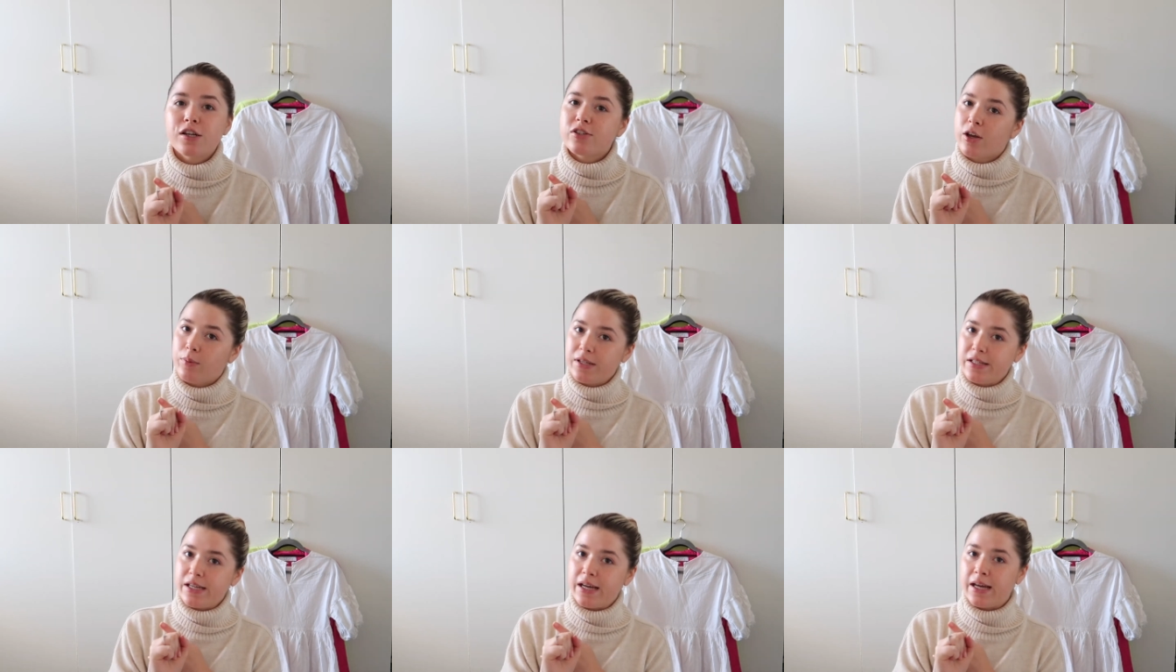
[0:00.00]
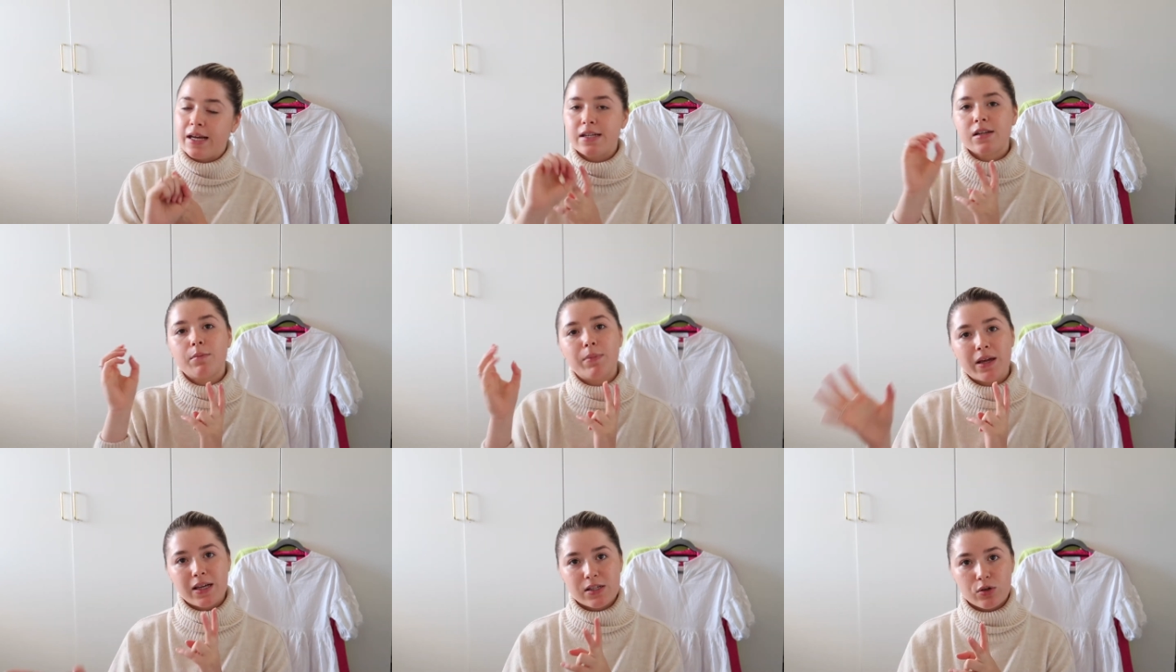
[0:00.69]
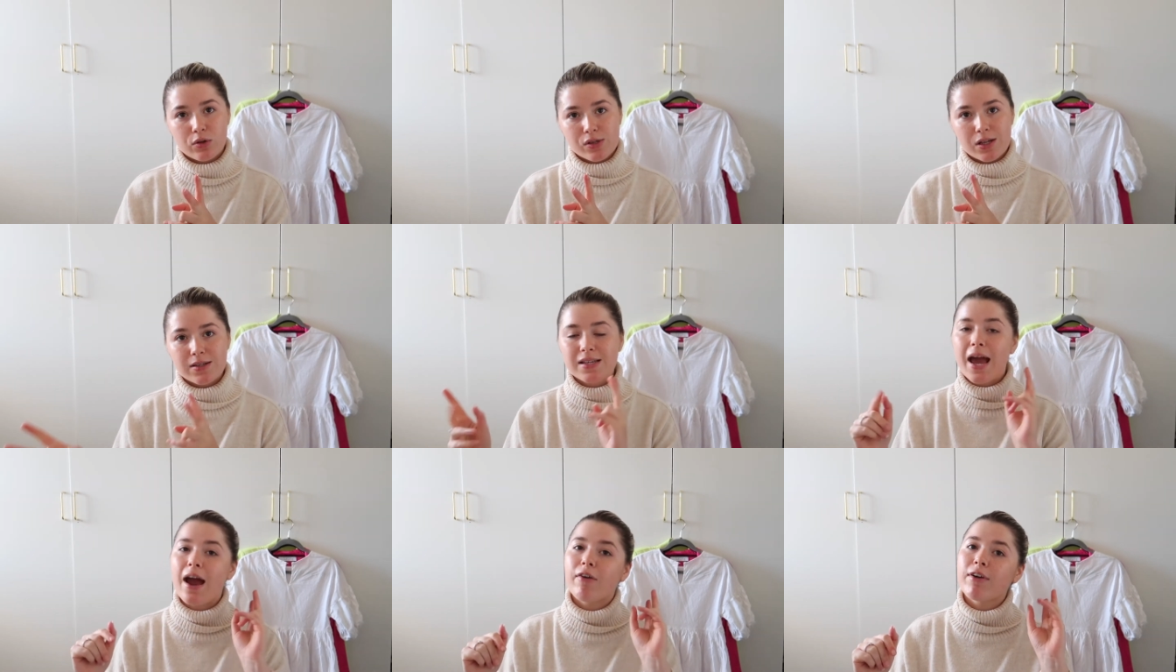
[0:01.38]
So we did Mickey's Not So
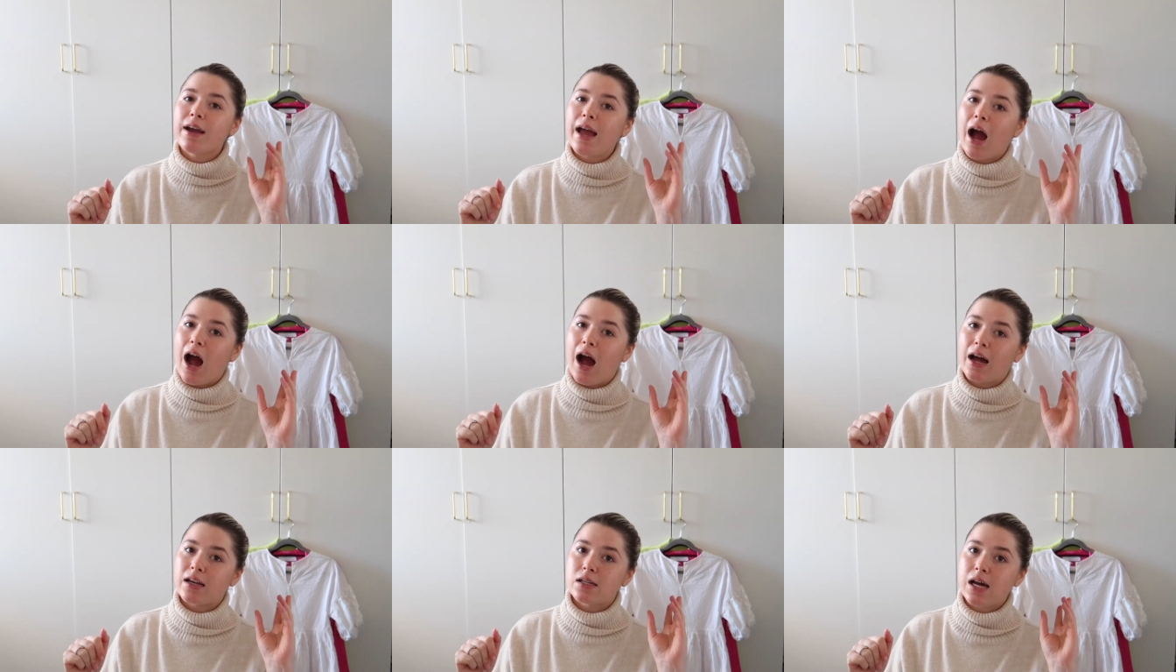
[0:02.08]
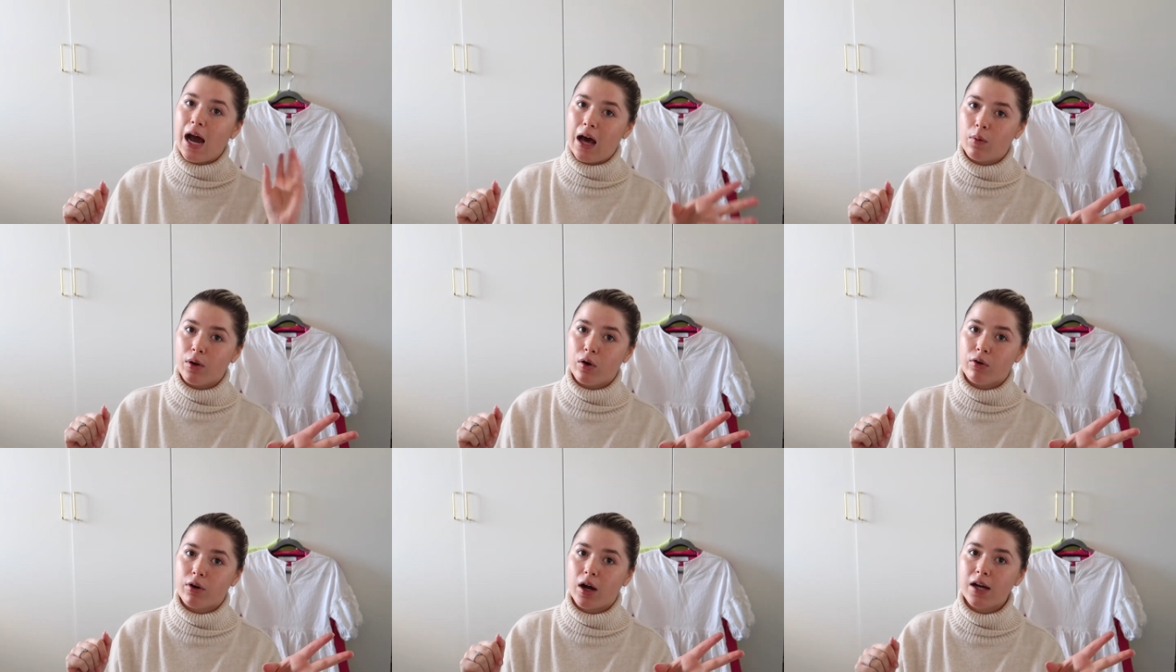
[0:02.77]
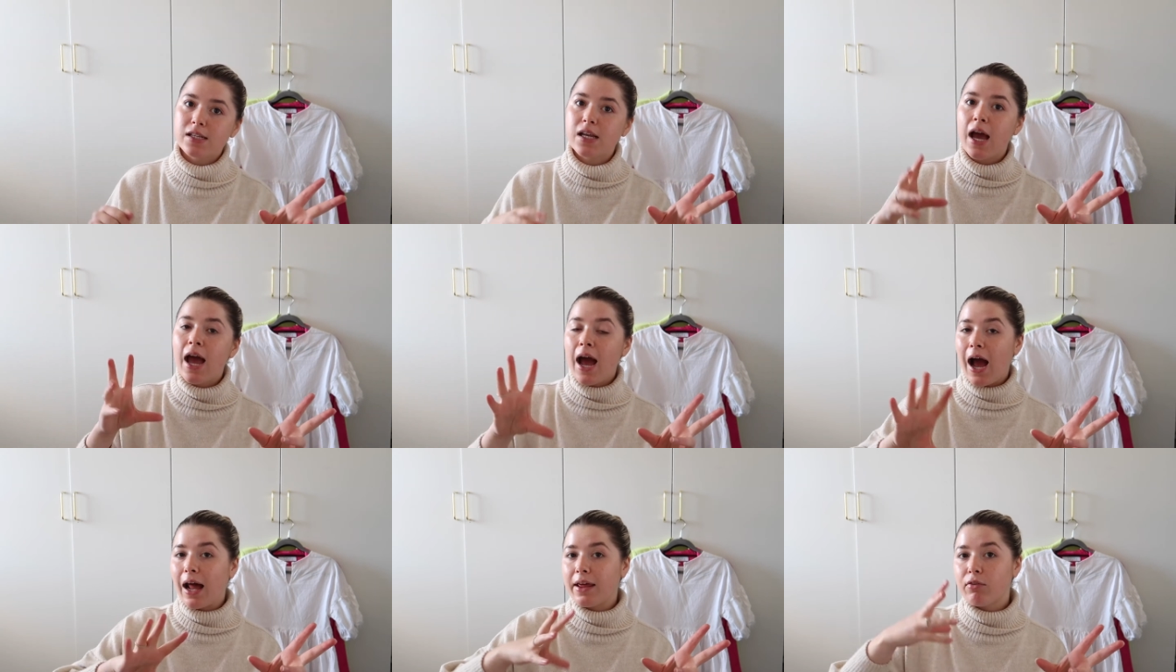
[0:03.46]
Scary and Halloween Horror Nights.
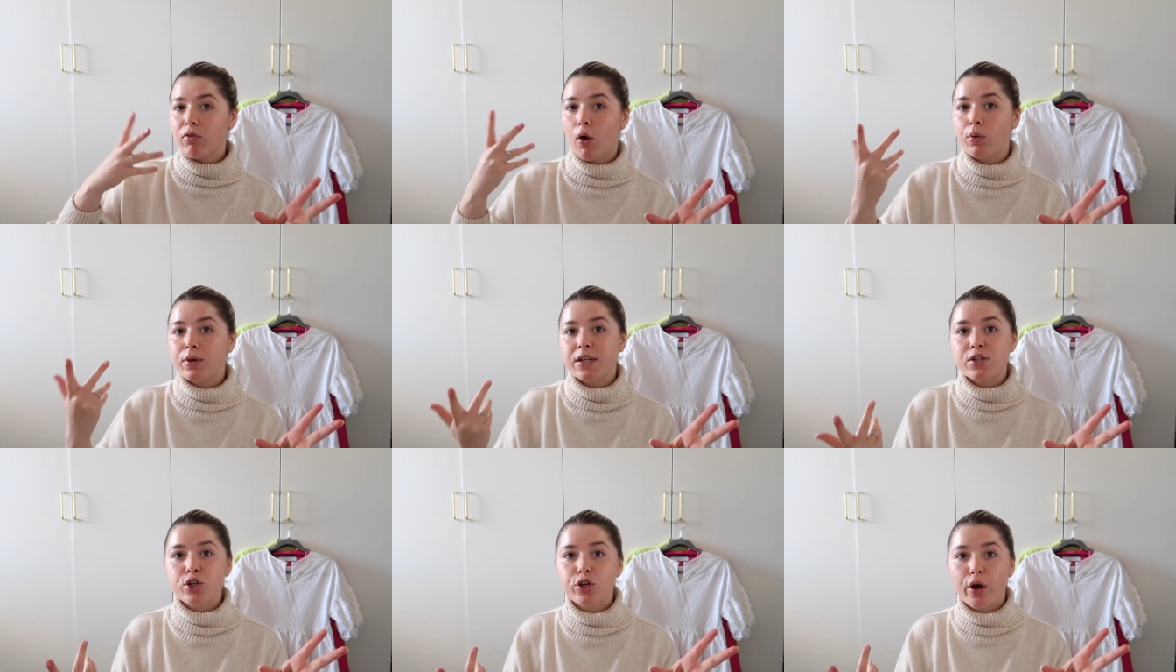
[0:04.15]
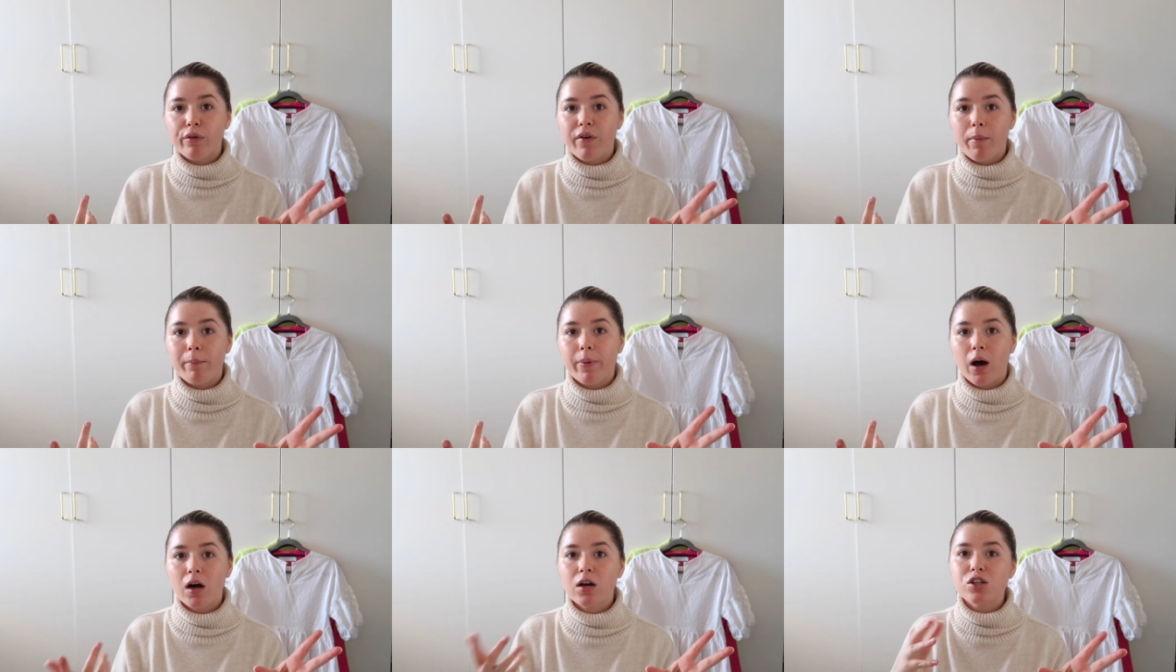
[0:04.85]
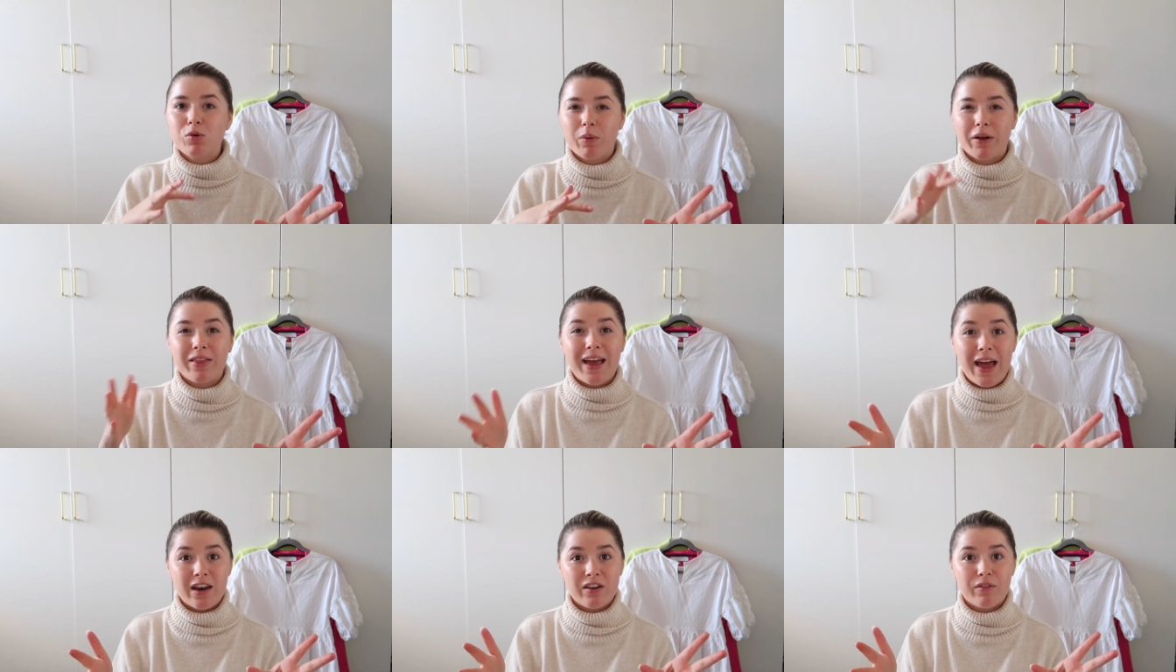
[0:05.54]
And it rolled into November because we went the
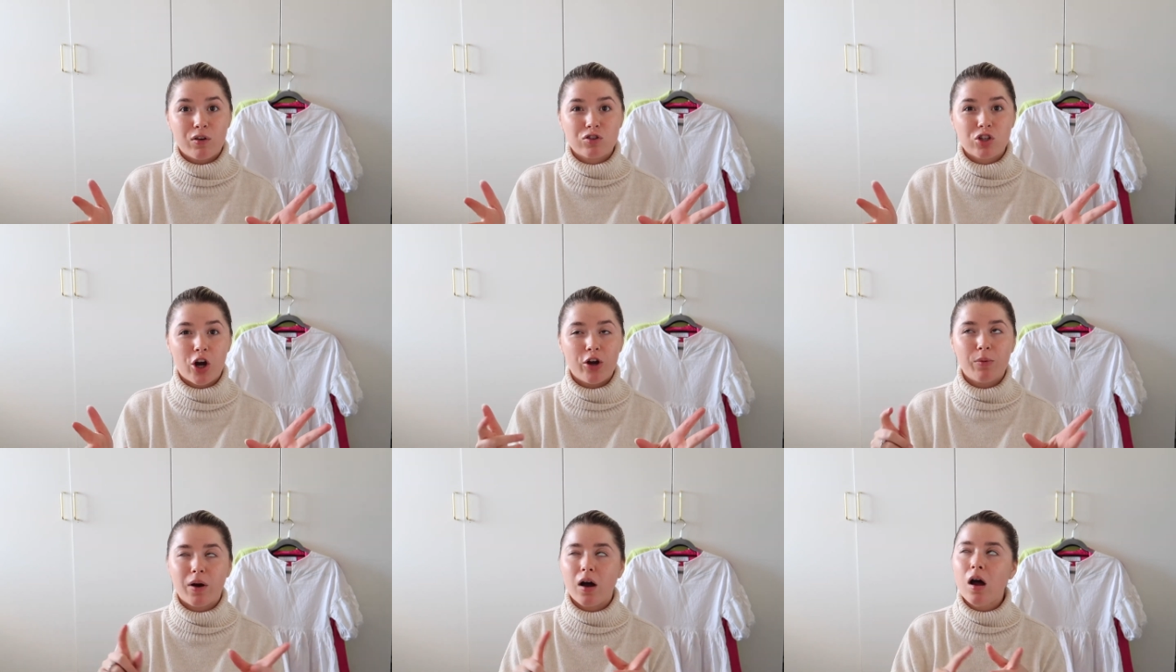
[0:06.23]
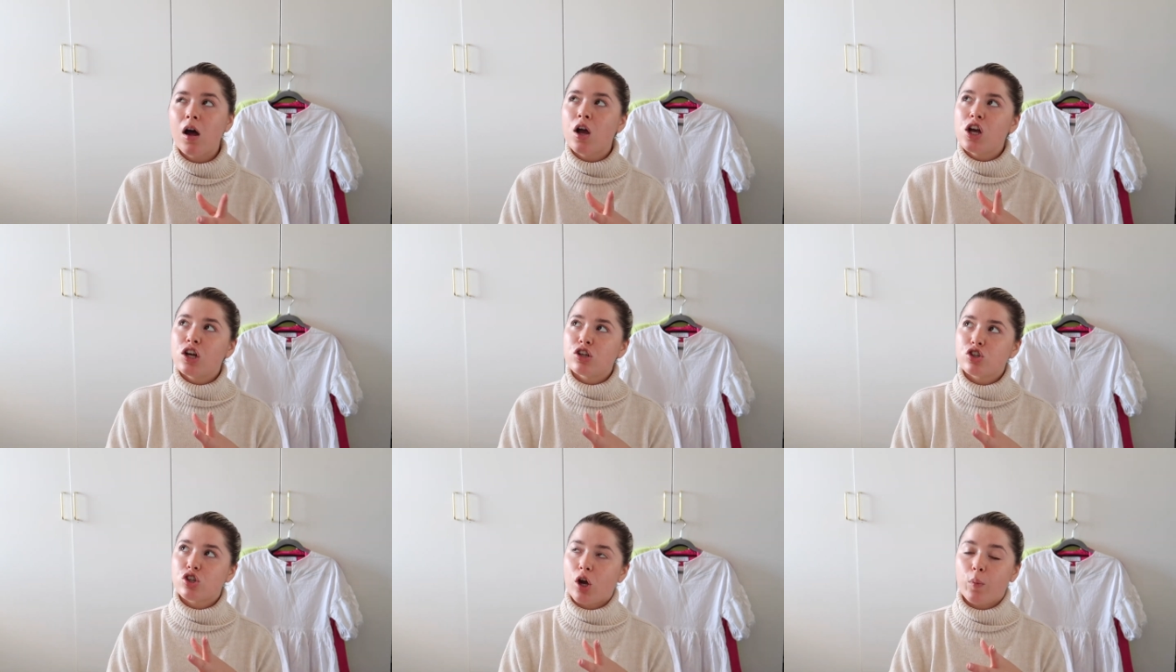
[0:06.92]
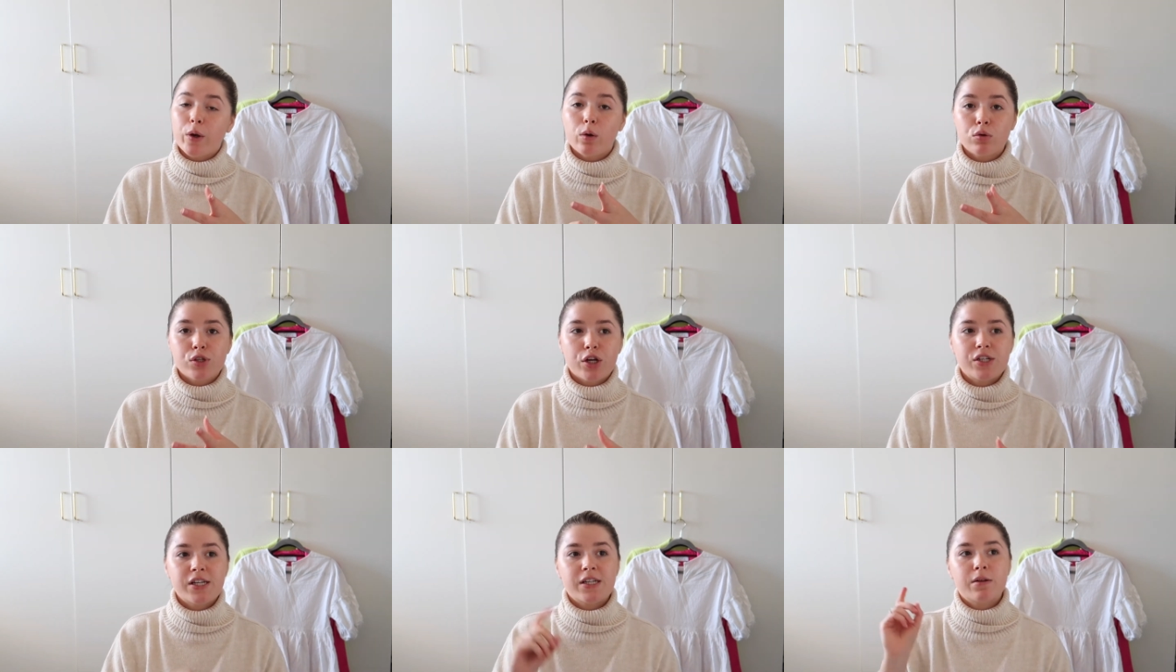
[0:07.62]
end of October. So we also
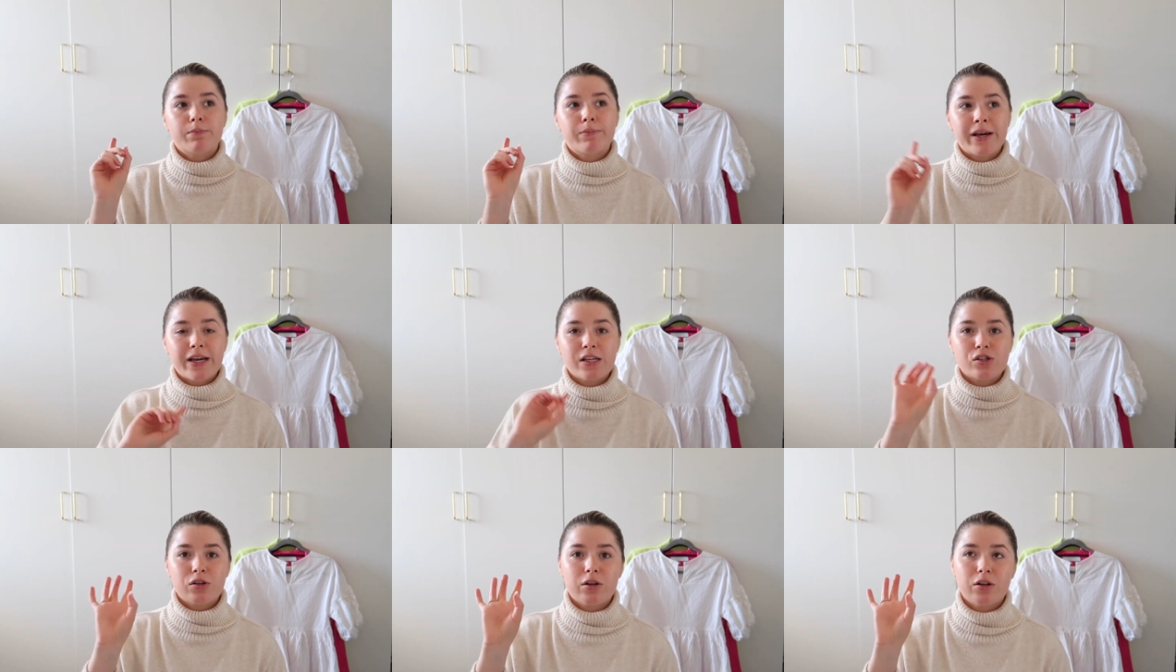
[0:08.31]
did Mickey's